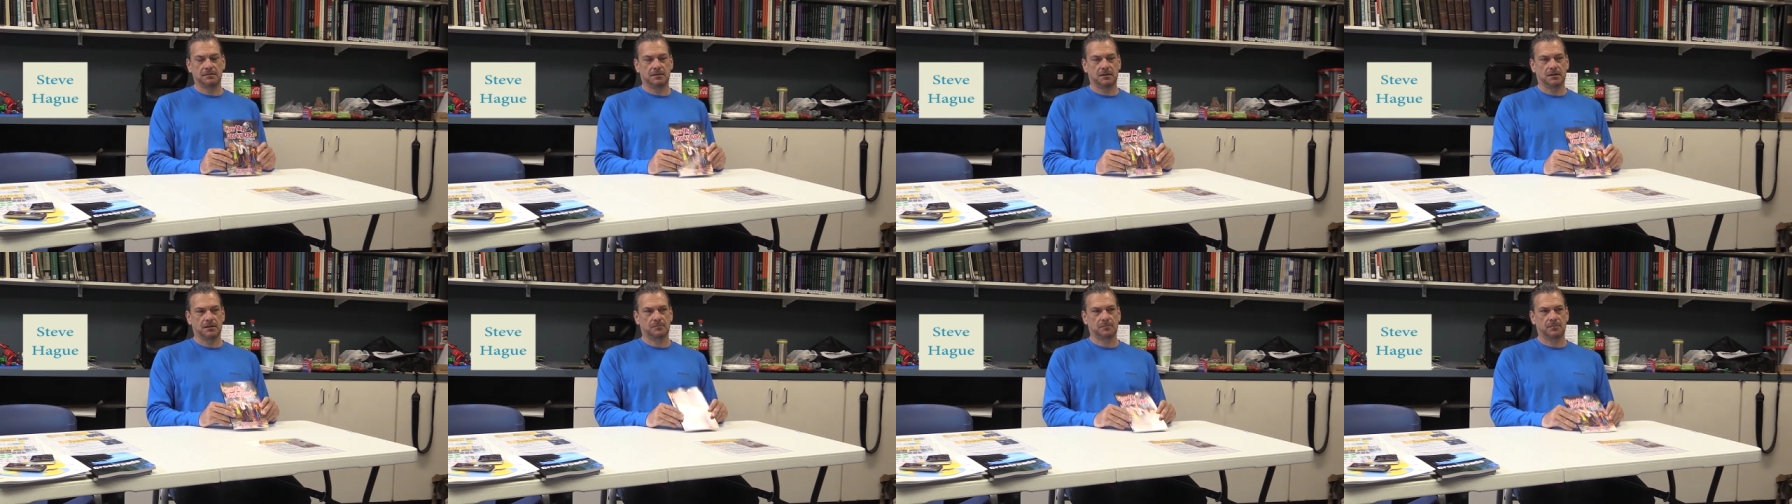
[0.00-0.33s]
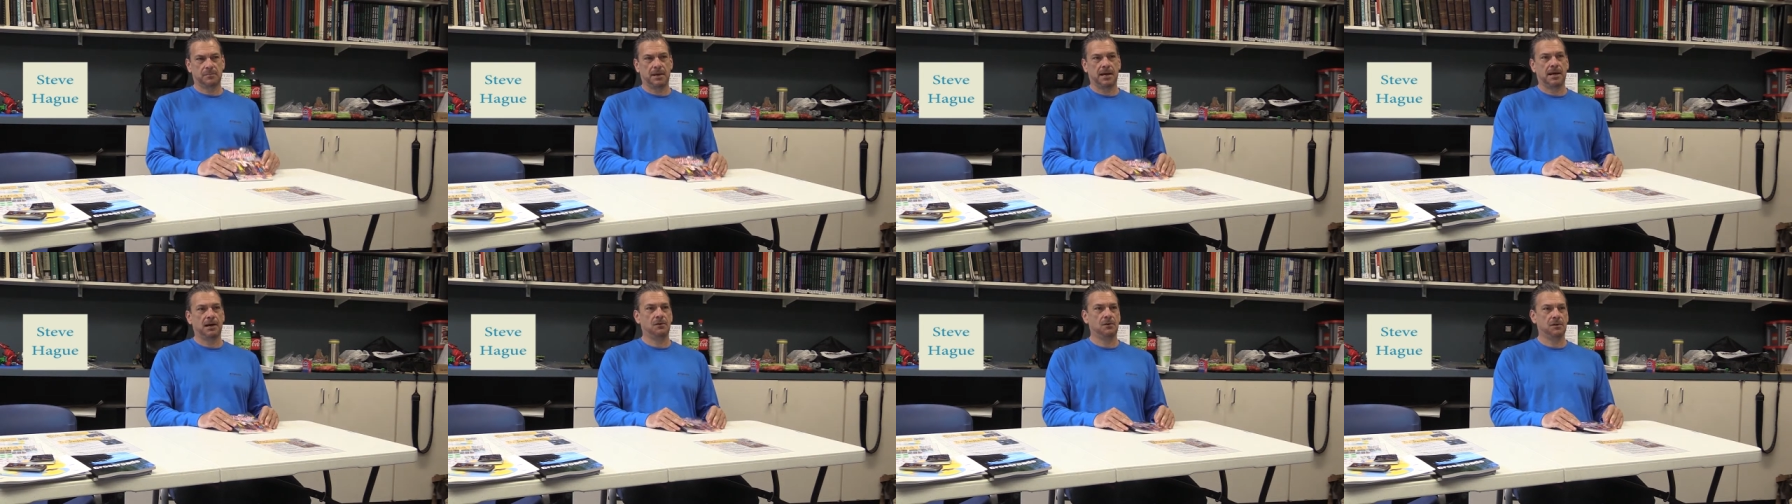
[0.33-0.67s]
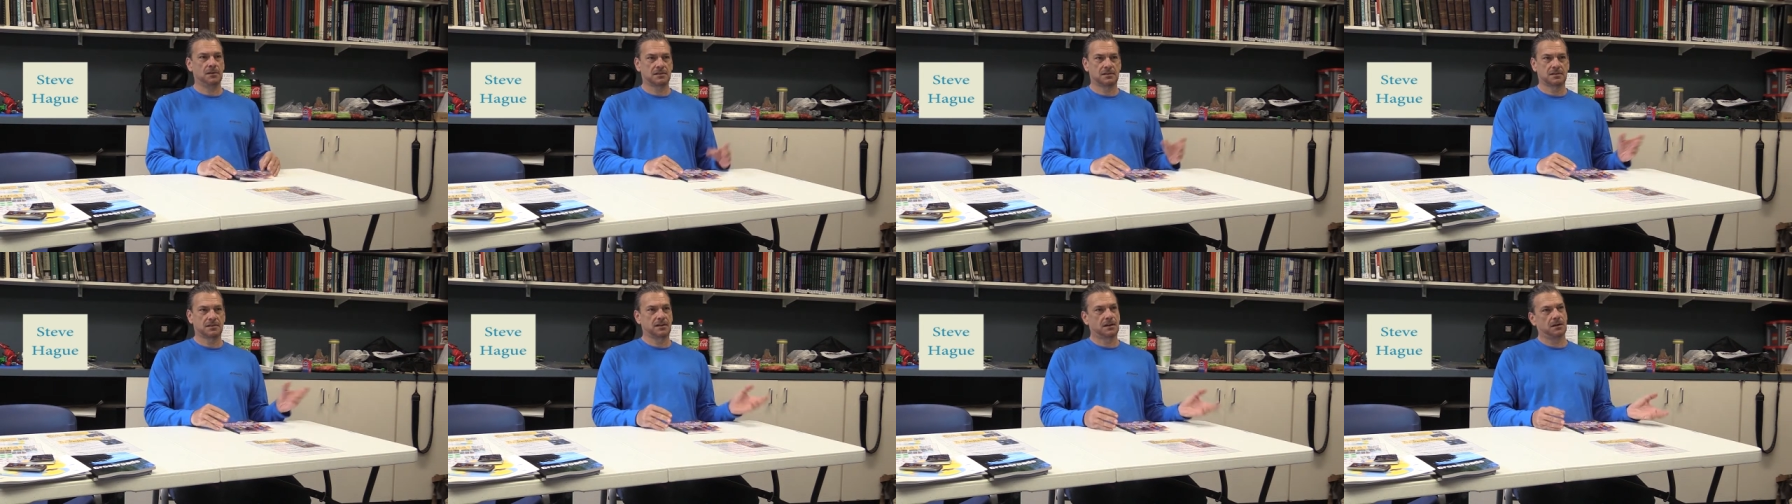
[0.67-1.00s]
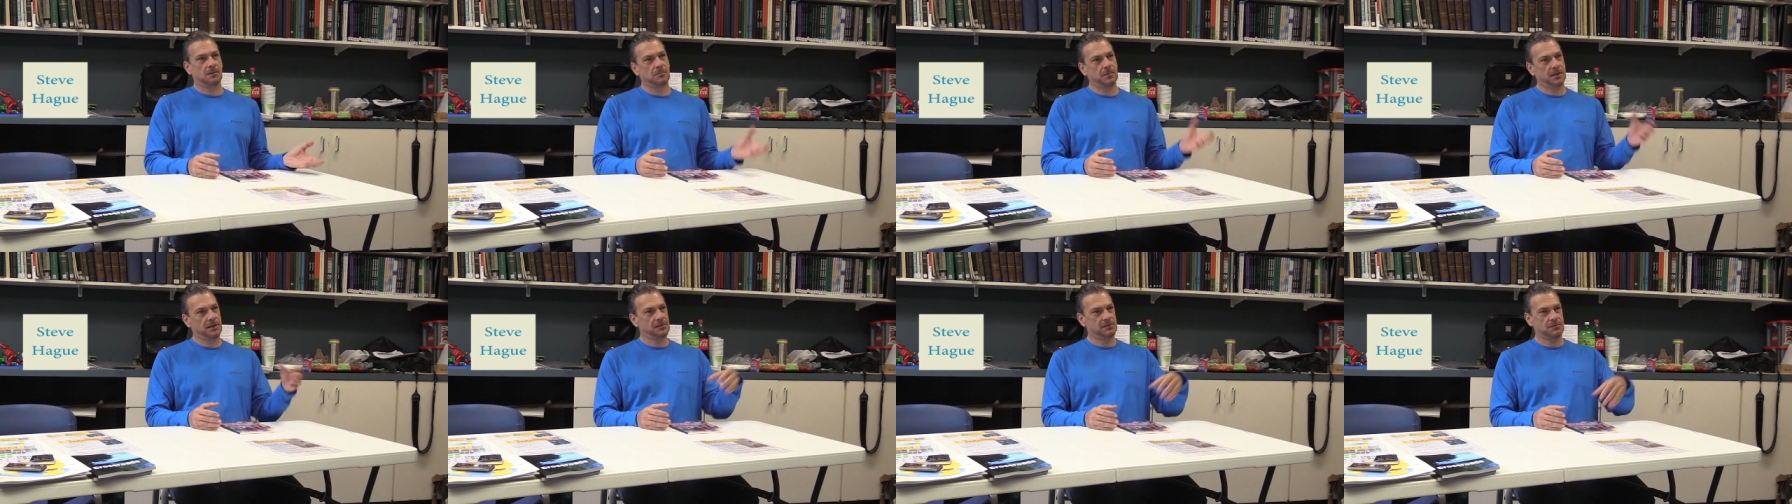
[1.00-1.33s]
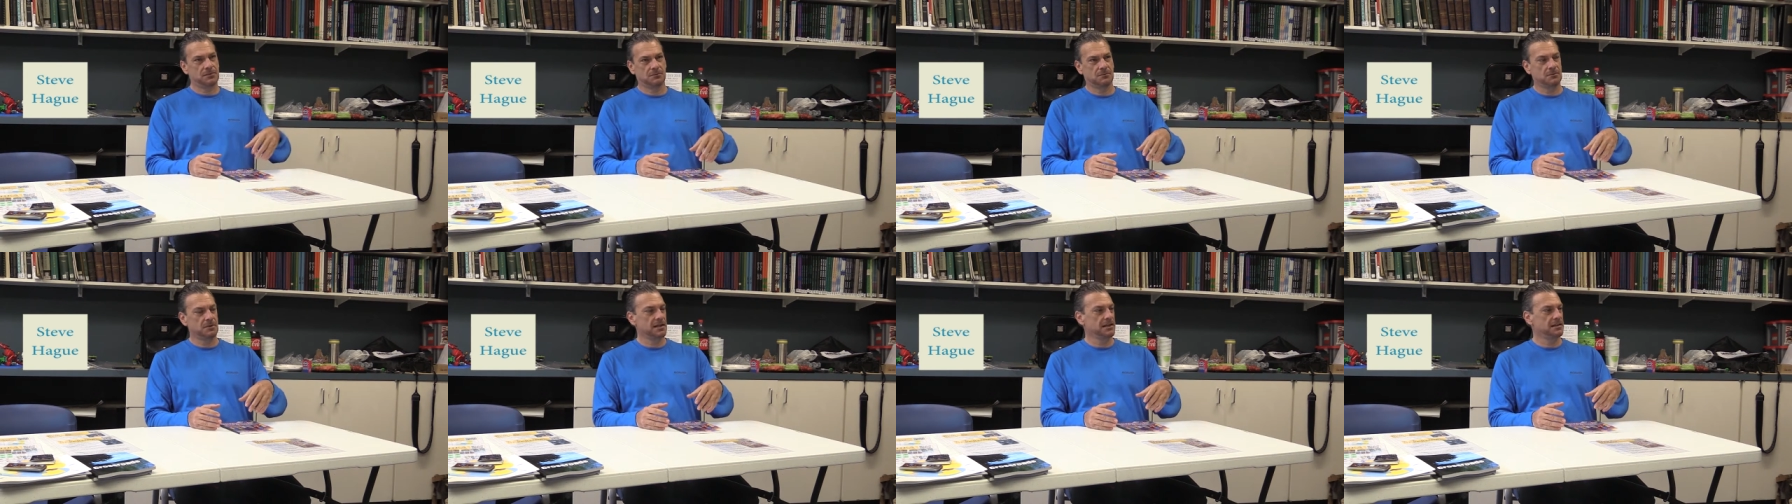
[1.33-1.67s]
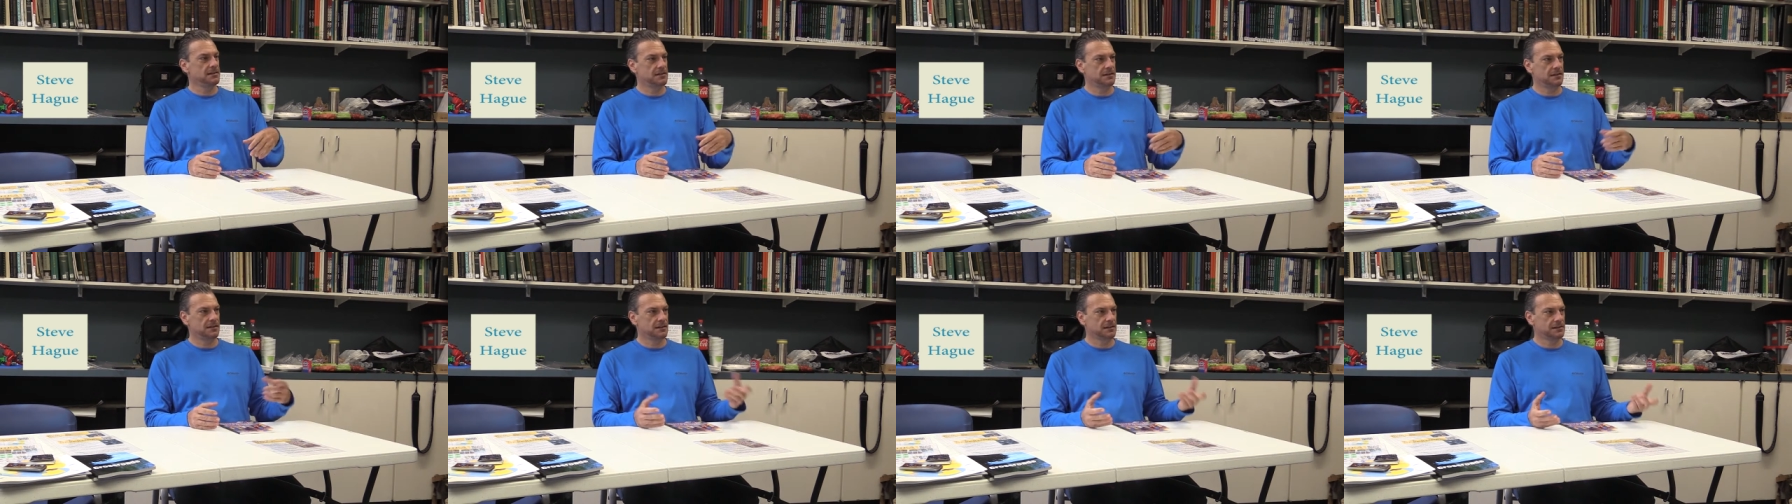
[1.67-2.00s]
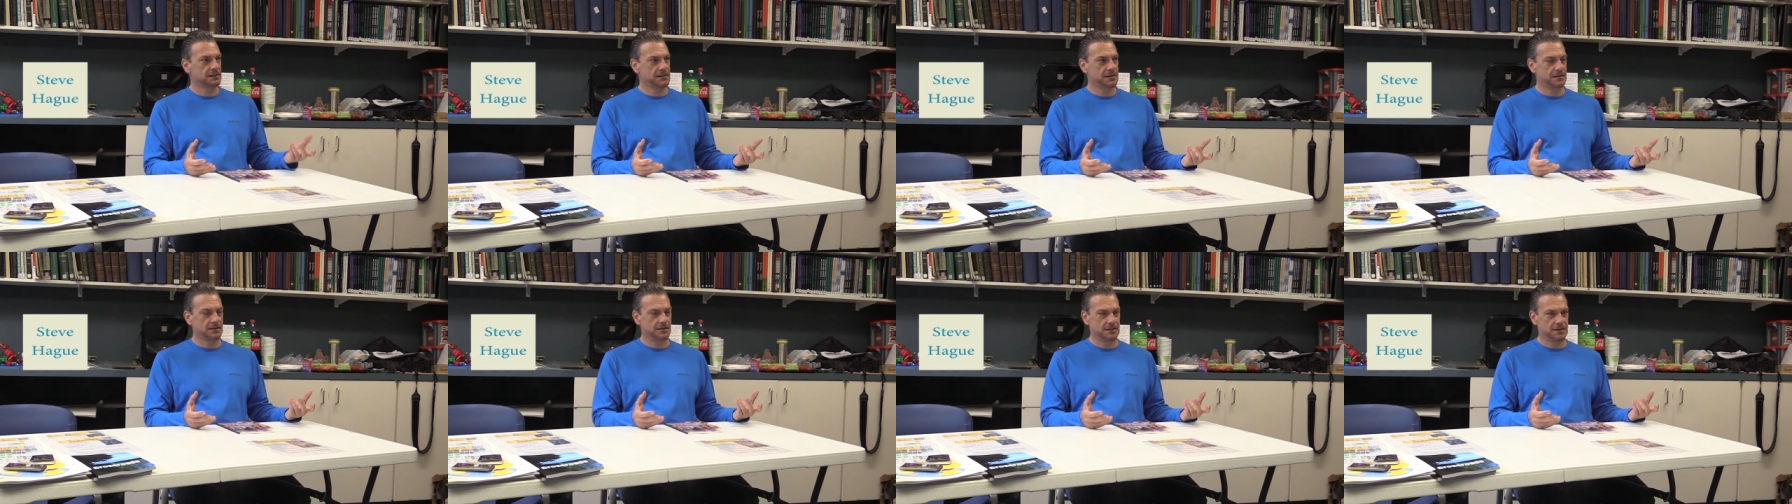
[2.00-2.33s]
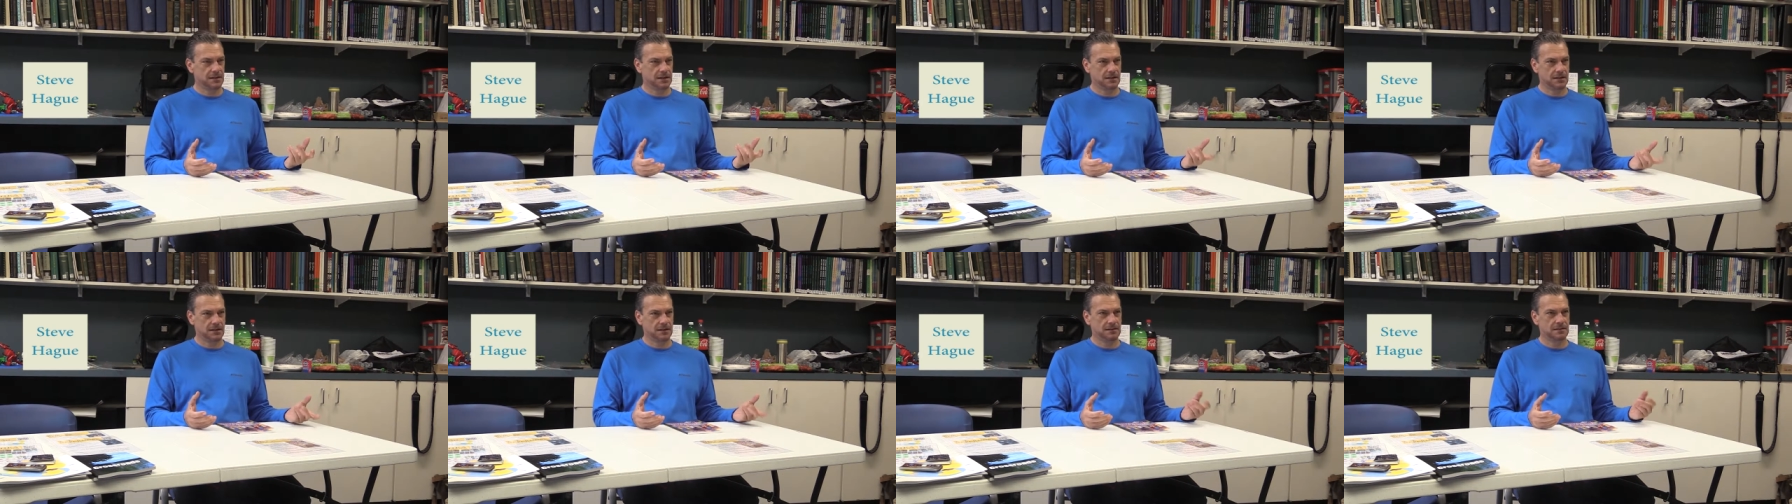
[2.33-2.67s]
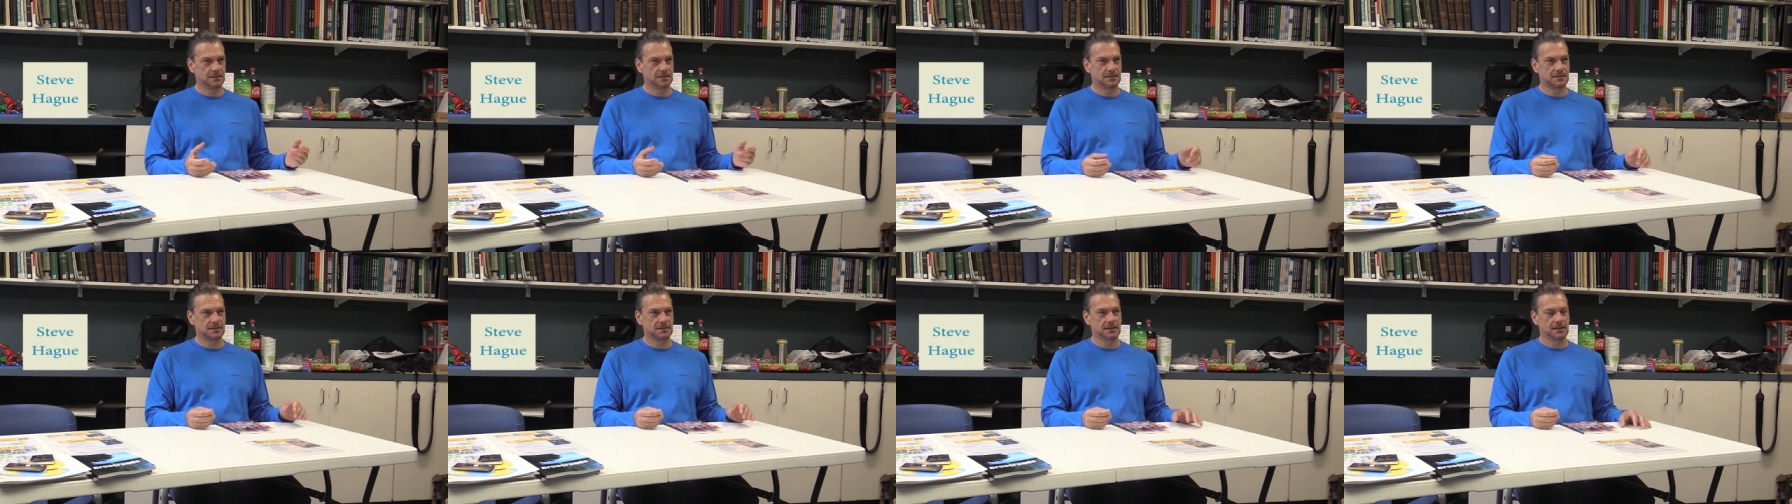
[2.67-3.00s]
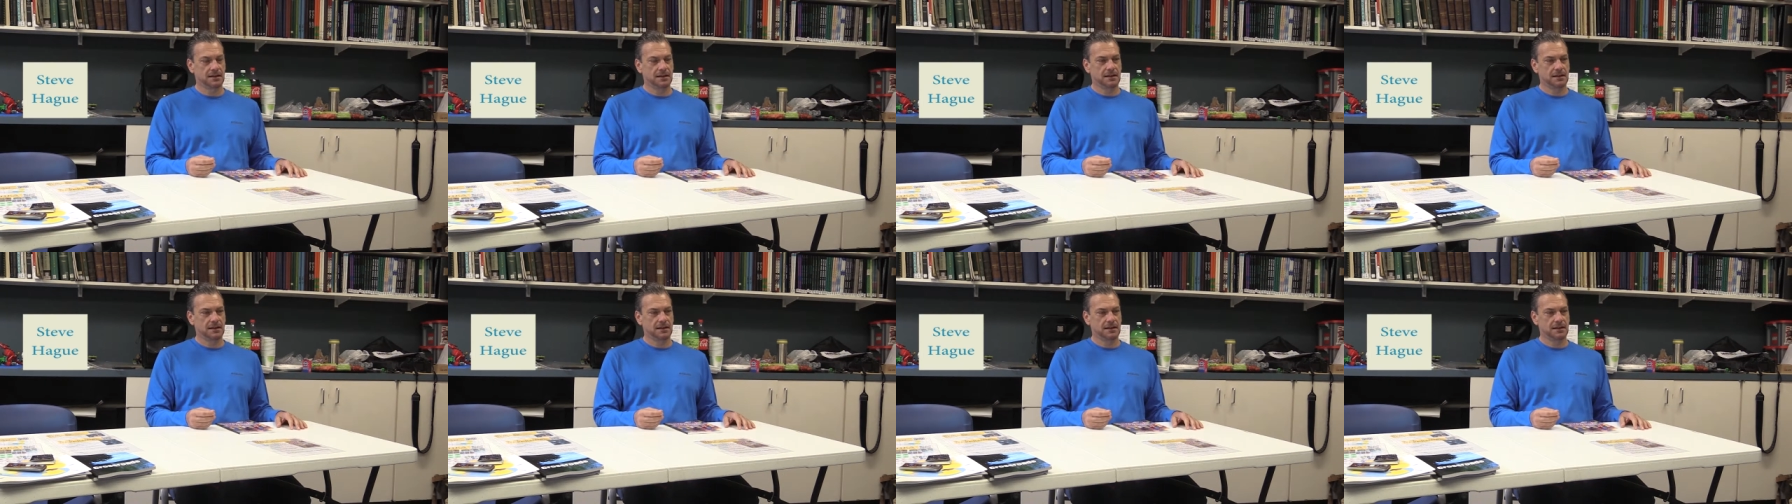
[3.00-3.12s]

uh, parents come in to read to the to the kids,